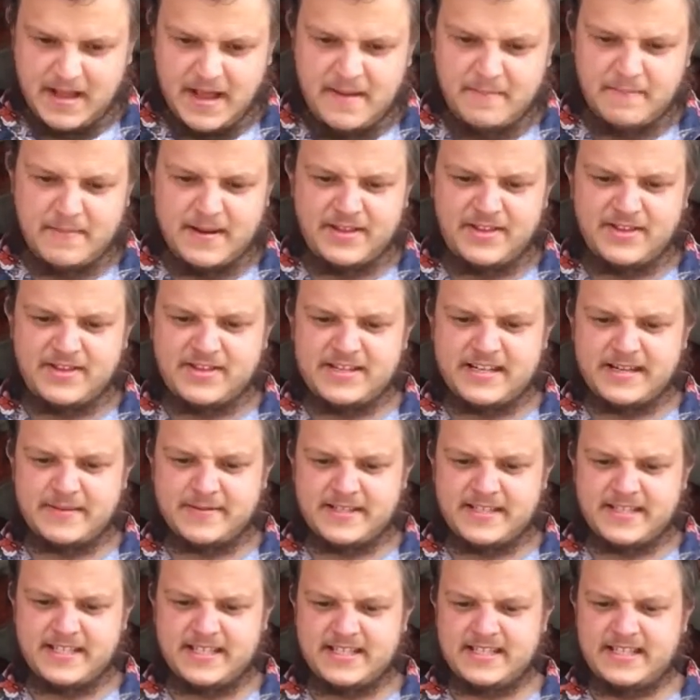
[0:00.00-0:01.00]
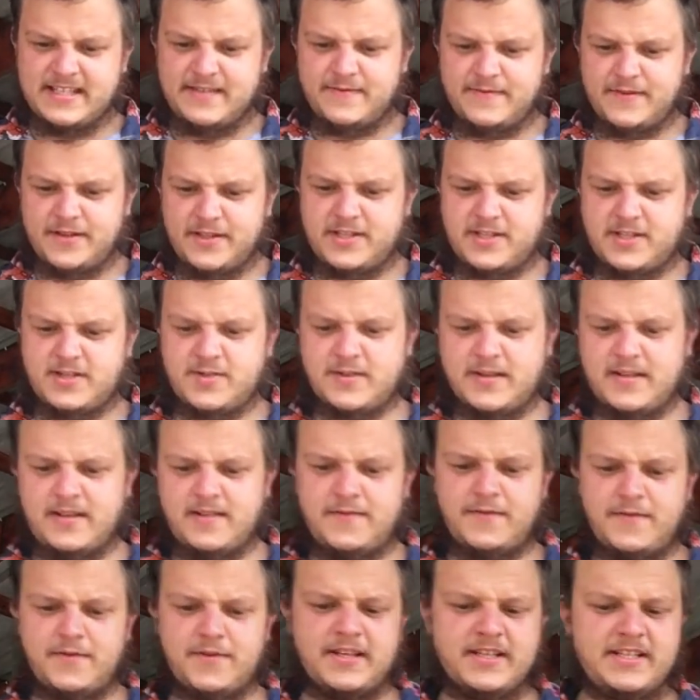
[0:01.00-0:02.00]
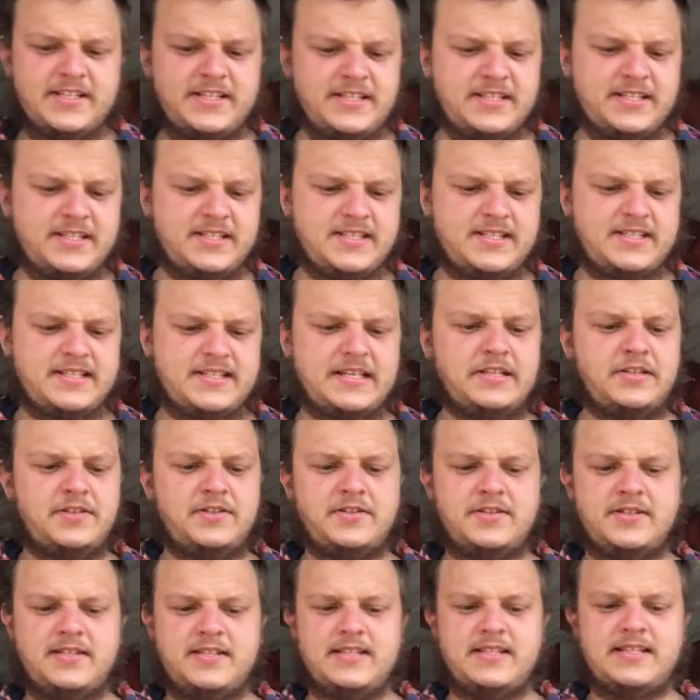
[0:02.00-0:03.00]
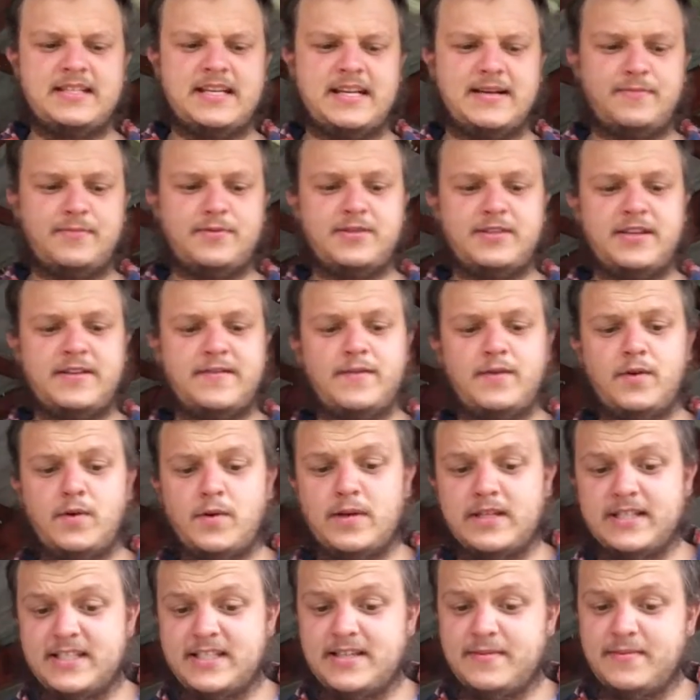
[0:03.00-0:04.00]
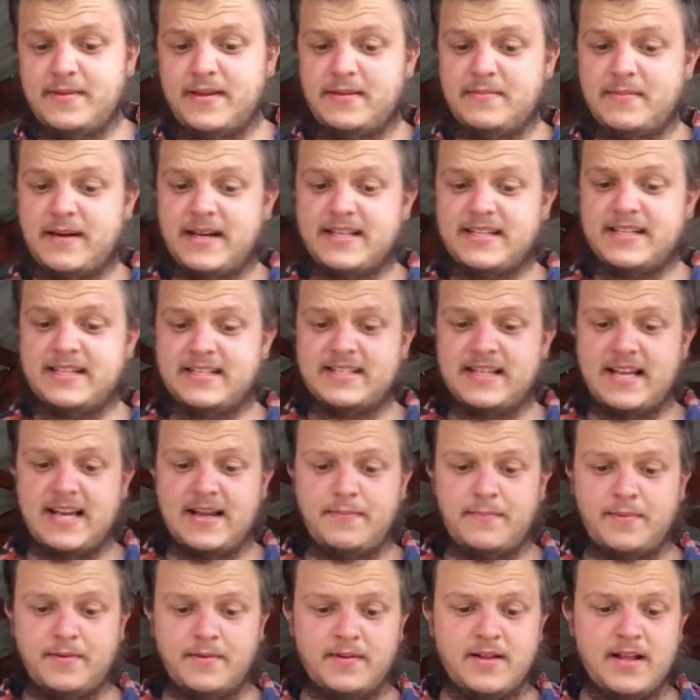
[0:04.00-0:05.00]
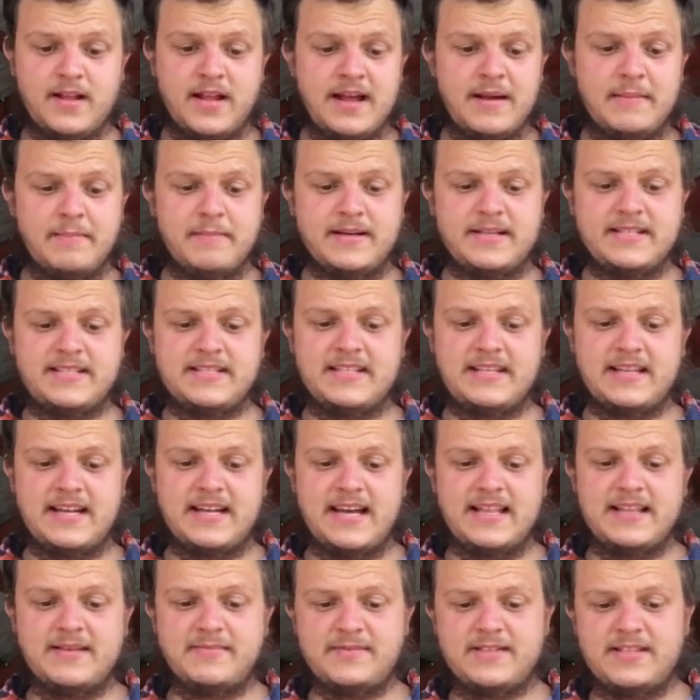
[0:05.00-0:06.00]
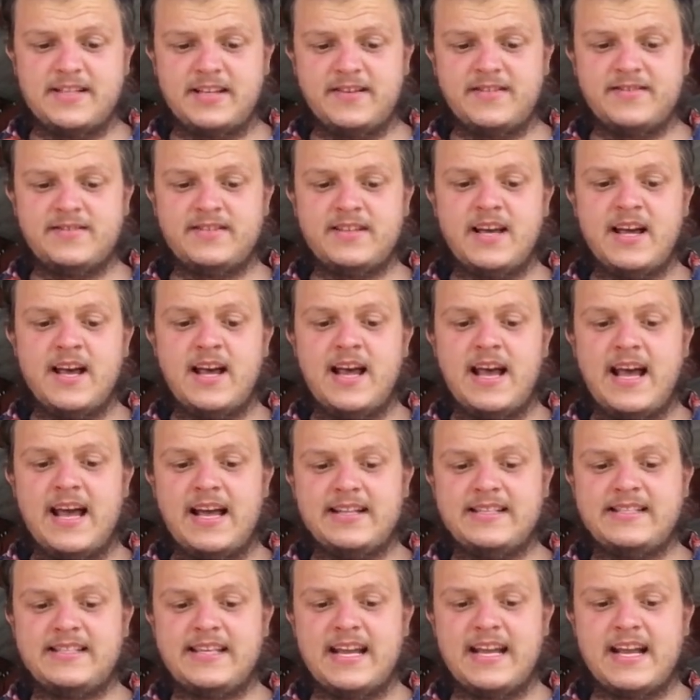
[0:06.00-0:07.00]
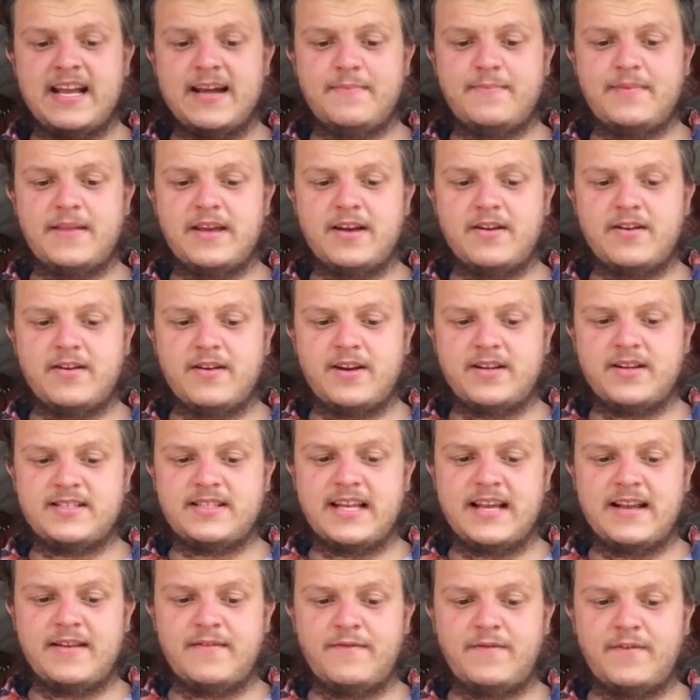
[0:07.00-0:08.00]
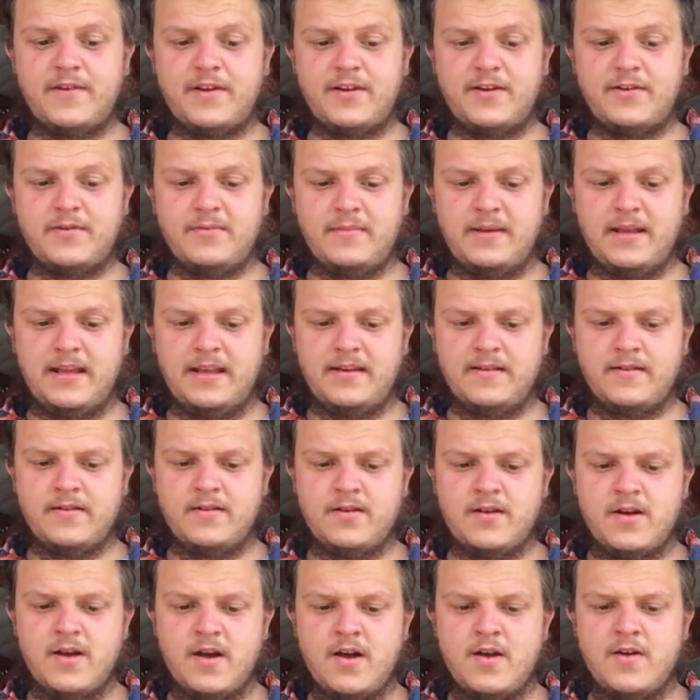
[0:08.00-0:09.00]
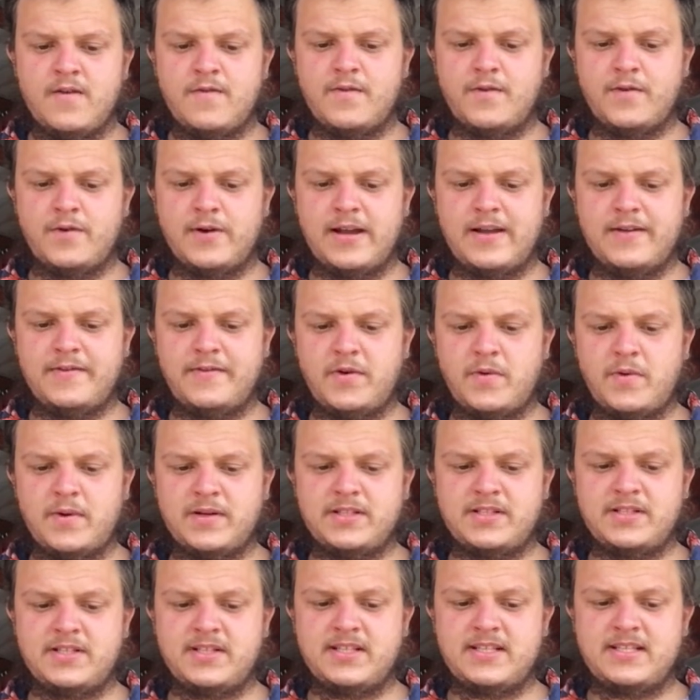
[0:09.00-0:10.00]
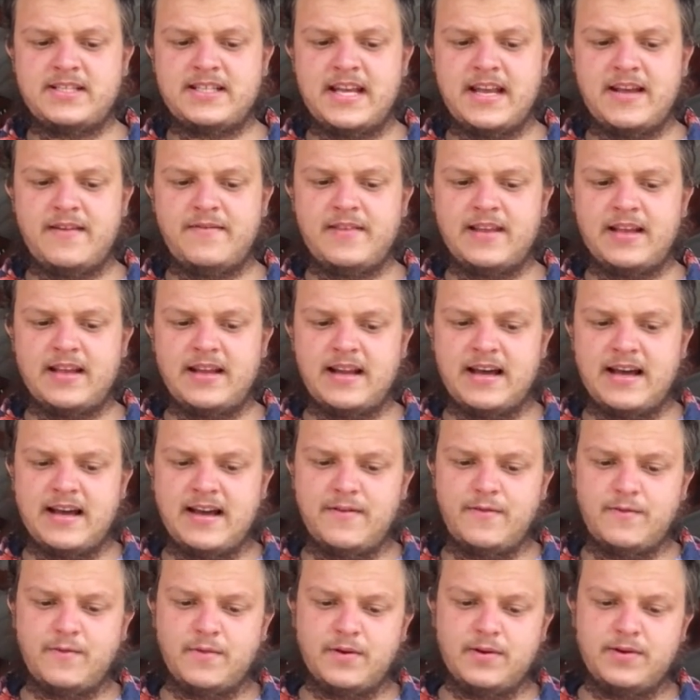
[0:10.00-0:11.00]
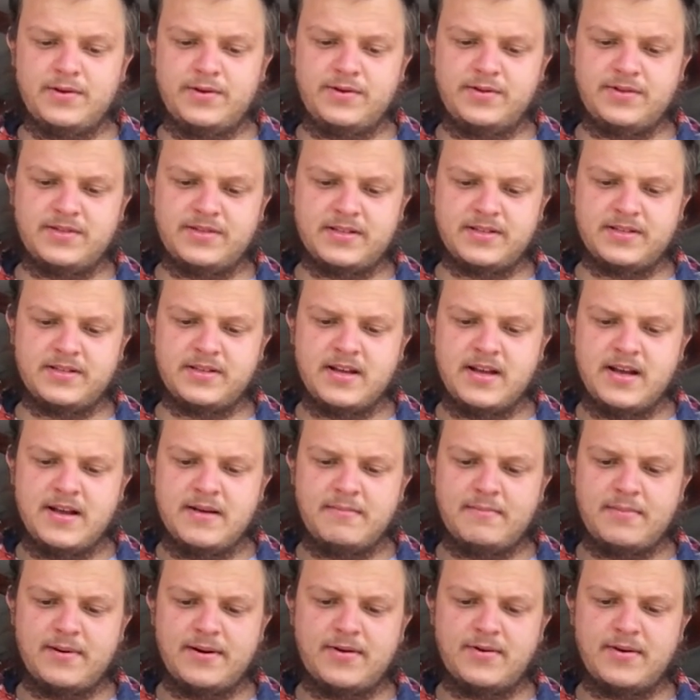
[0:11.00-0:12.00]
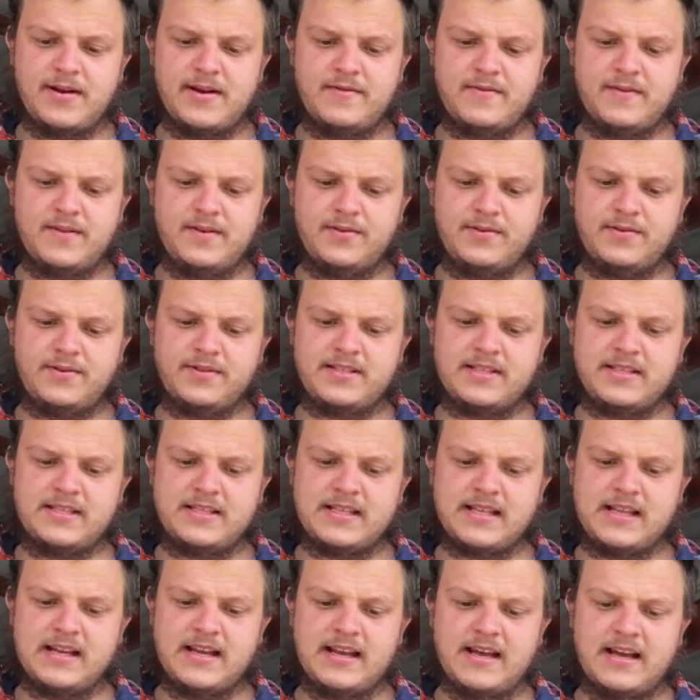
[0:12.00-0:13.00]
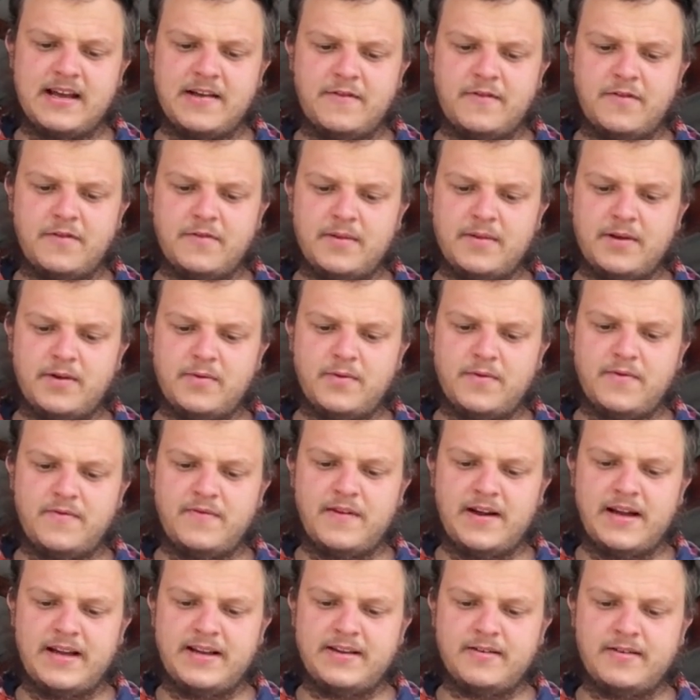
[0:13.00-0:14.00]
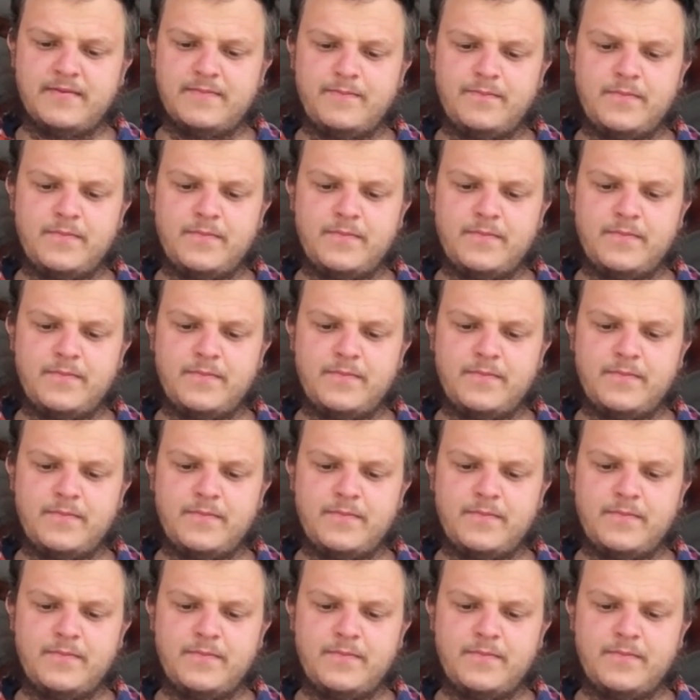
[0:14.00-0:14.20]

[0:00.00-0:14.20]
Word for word: Matthew chapter 16, verses 24. Then Jesus said to his disciples, Whoever wants to be my disciple must deny themselves and take up their cross and follow me. For whoever wants to save their life will lose it, but whoever loses their life for me will find it.